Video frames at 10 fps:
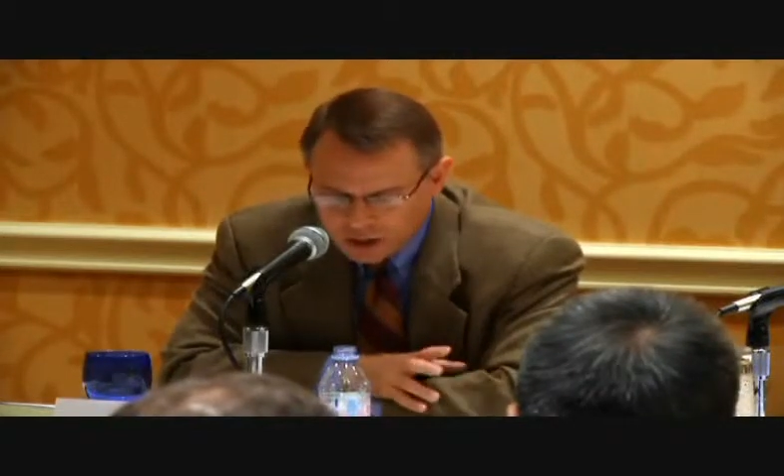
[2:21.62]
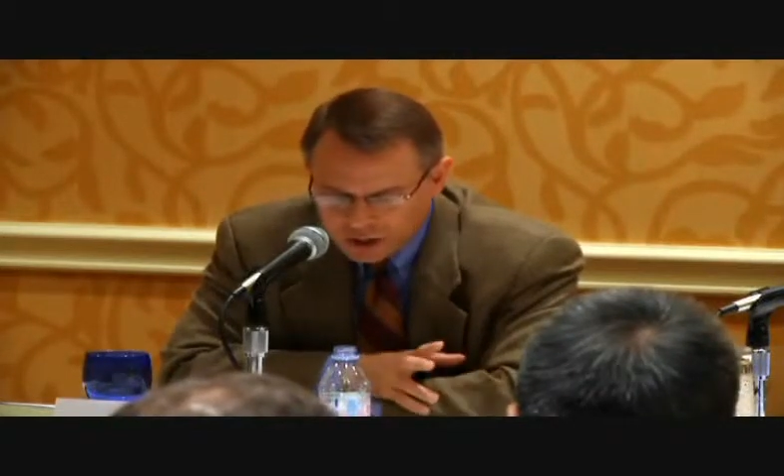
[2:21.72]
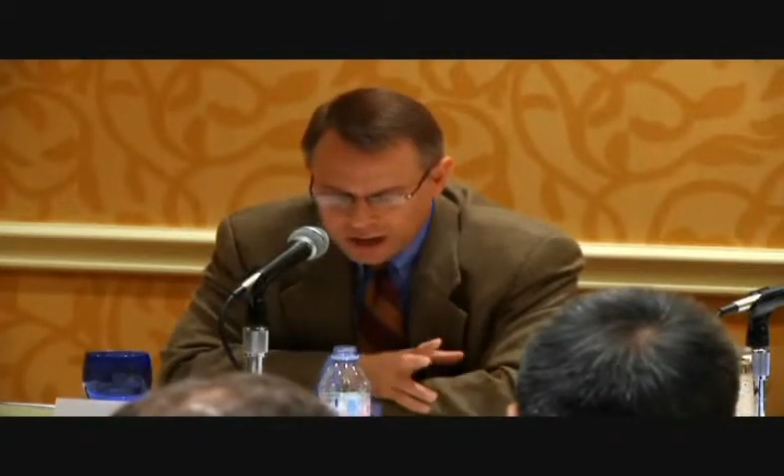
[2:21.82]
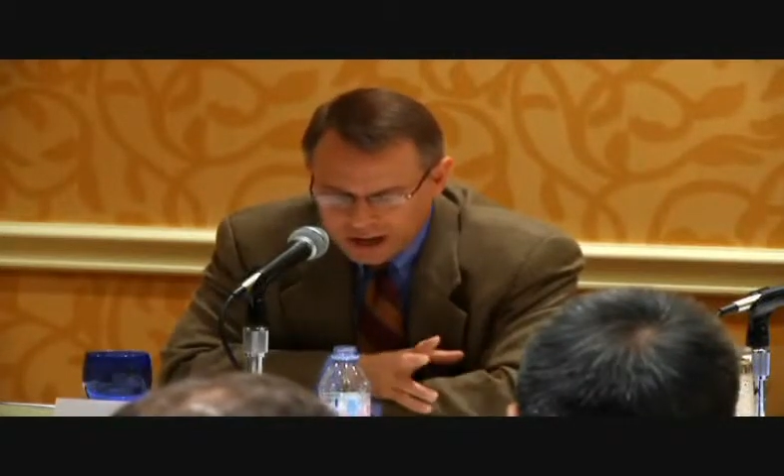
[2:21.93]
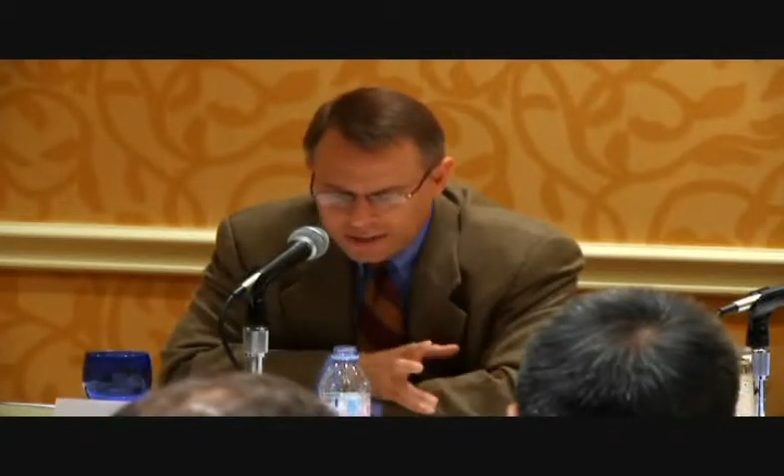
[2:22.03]

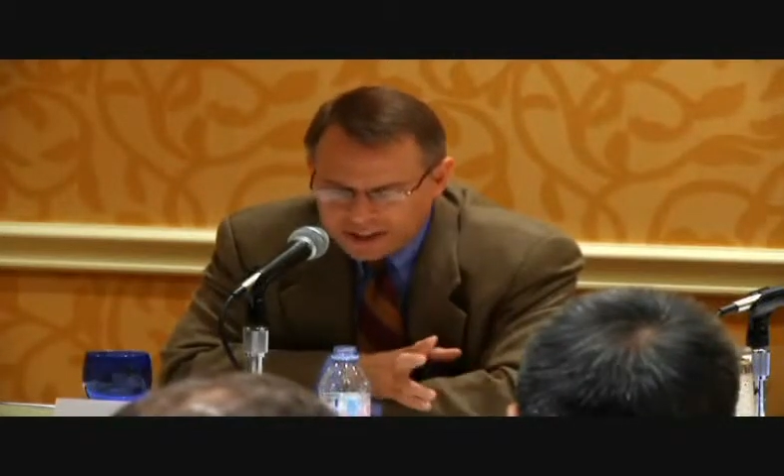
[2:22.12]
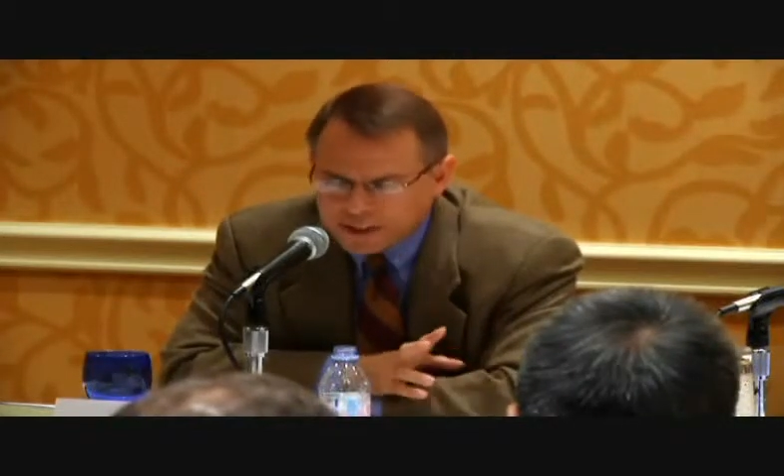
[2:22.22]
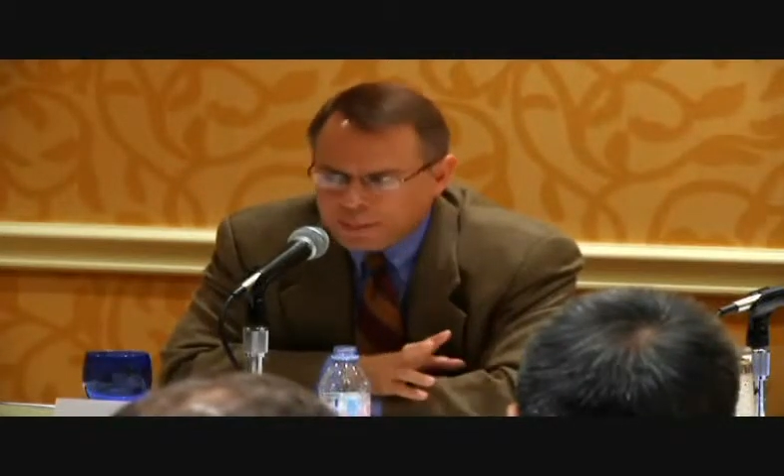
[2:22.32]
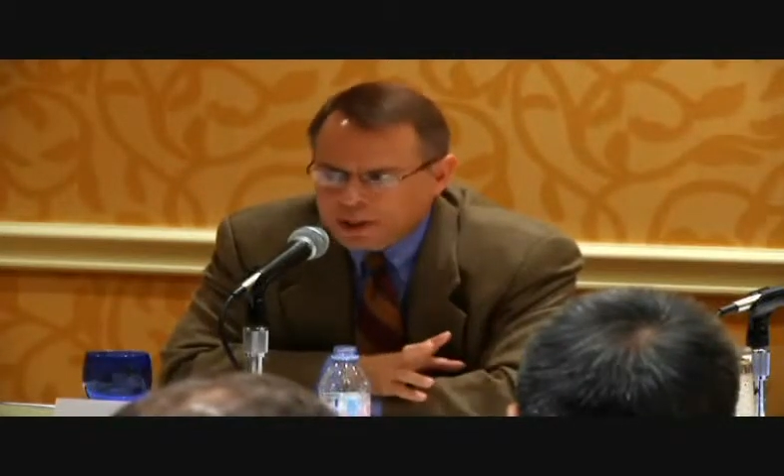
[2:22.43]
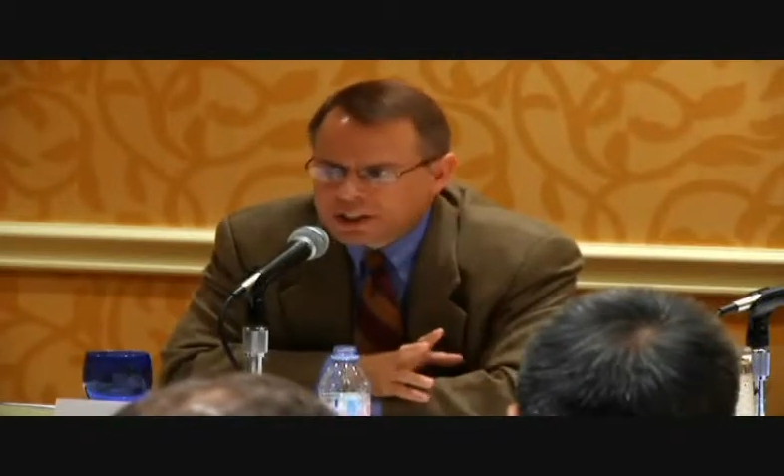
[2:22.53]
So I think
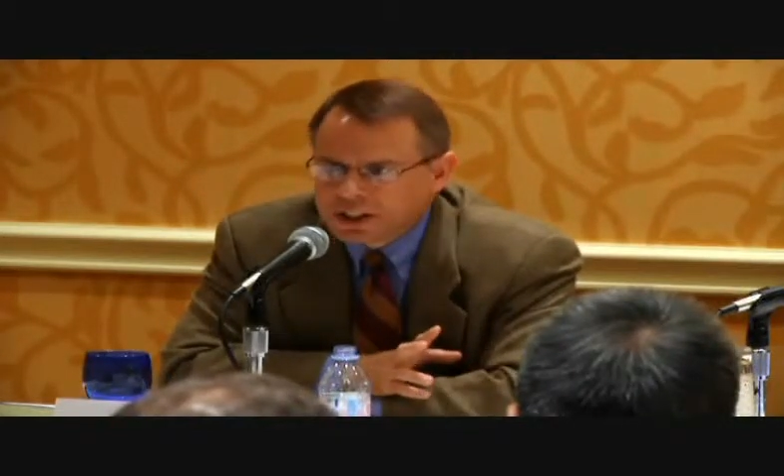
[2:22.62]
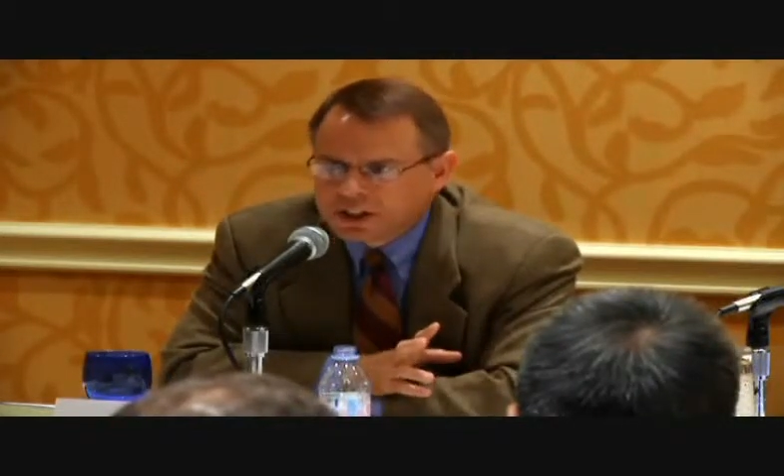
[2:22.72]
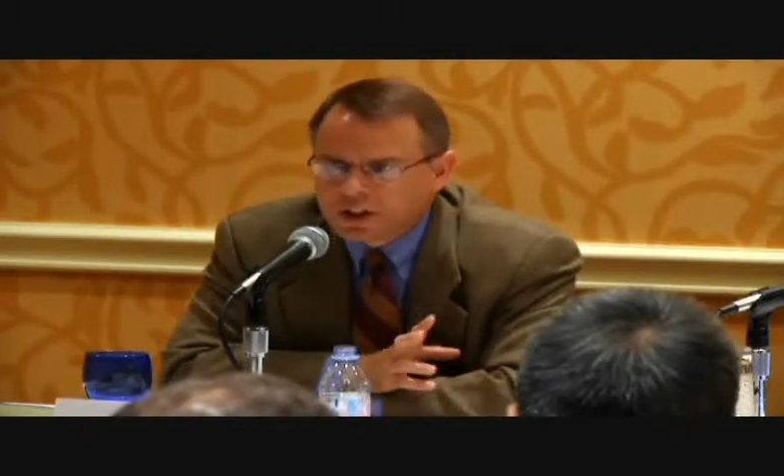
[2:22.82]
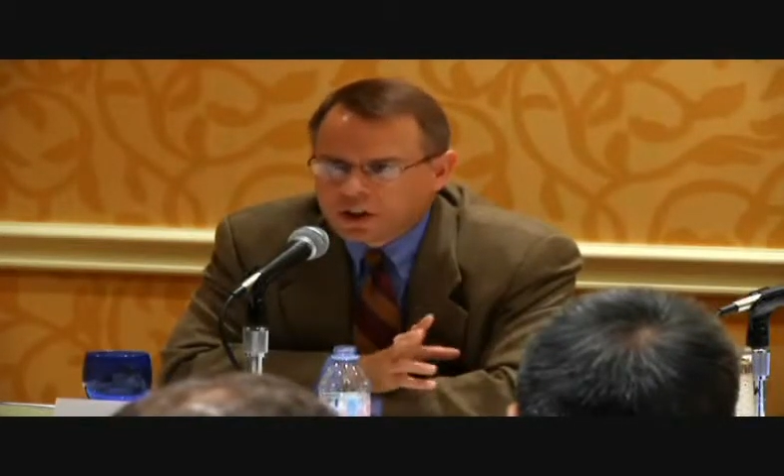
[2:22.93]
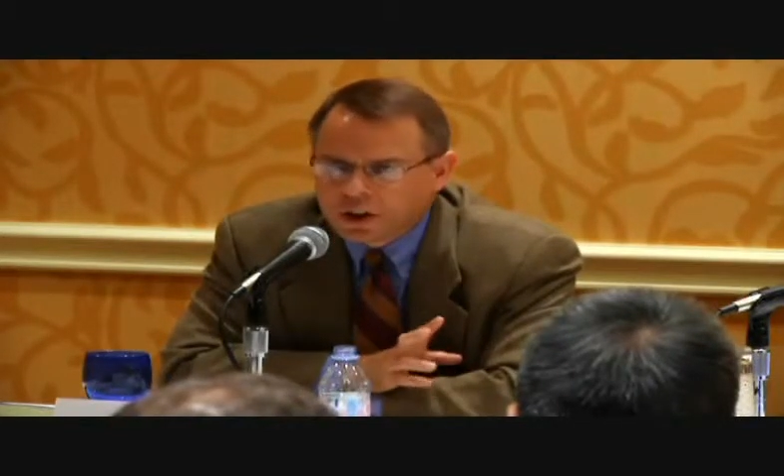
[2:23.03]
the place to
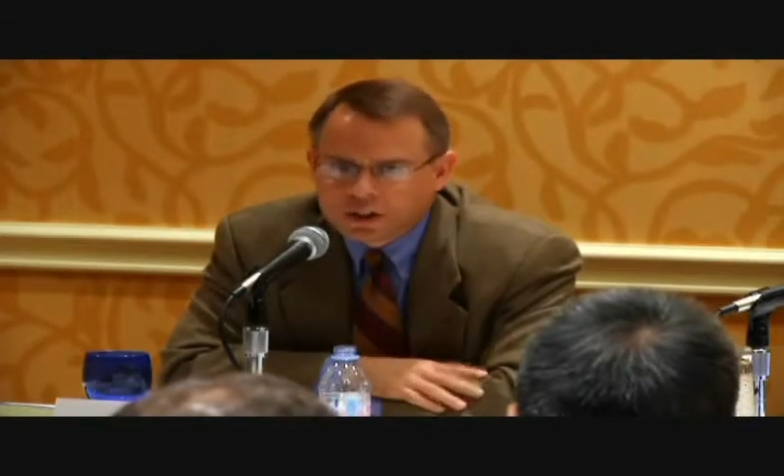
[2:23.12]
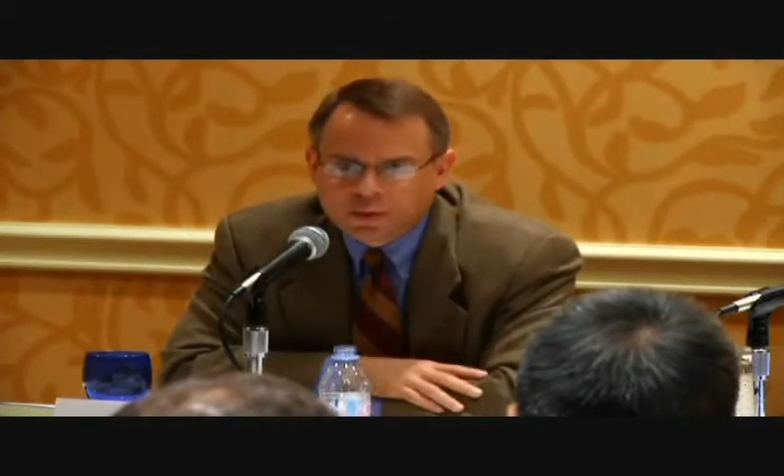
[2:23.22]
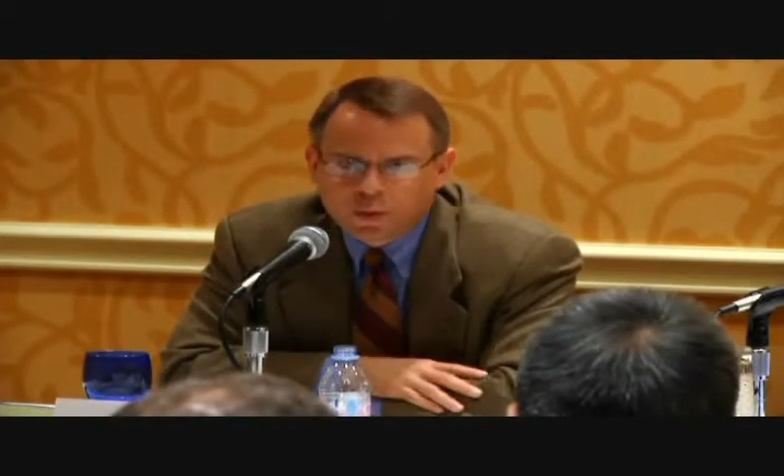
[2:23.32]
start is